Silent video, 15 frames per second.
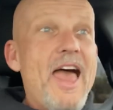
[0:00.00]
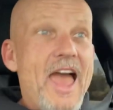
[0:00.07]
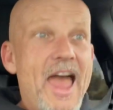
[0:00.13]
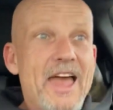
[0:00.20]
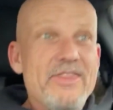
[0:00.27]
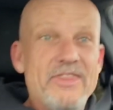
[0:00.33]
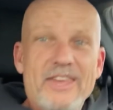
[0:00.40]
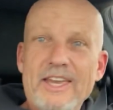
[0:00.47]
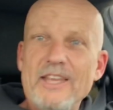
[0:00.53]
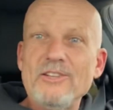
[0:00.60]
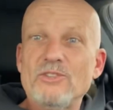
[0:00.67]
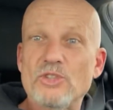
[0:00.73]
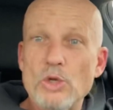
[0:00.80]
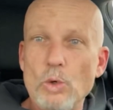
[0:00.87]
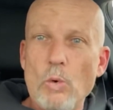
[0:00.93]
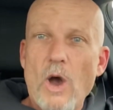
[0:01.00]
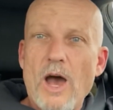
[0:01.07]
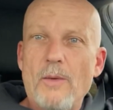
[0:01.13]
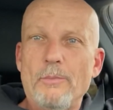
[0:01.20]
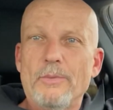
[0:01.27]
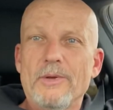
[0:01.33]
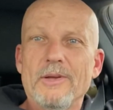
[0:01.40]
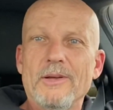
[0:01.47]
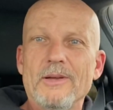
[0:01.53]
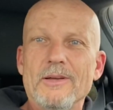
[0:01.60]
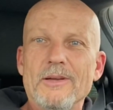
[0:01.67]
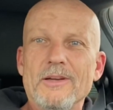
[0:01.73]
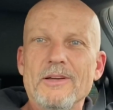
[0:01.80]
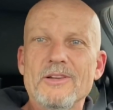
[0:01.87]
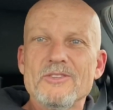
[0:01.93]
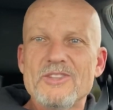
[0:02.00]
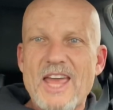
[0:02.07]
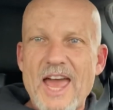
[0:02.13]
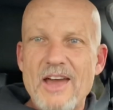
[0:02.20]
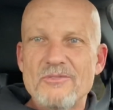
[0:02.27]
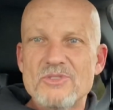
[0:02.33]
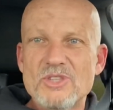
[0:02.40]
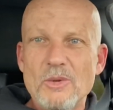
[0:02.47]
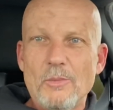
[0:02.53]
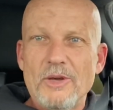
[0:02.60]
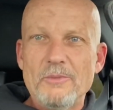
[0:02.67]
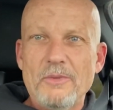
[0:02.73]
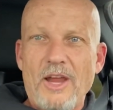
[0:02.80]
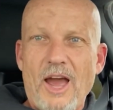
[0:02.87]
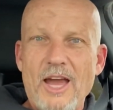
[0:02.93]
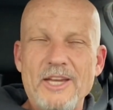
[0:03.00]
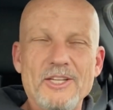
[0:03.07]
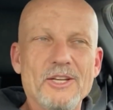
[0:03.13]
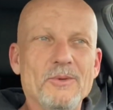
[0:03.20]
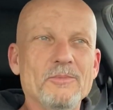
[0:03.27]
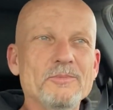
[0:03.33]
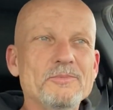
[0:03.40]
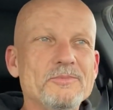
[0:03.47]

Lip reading: and then 2-Up to have someone behind him.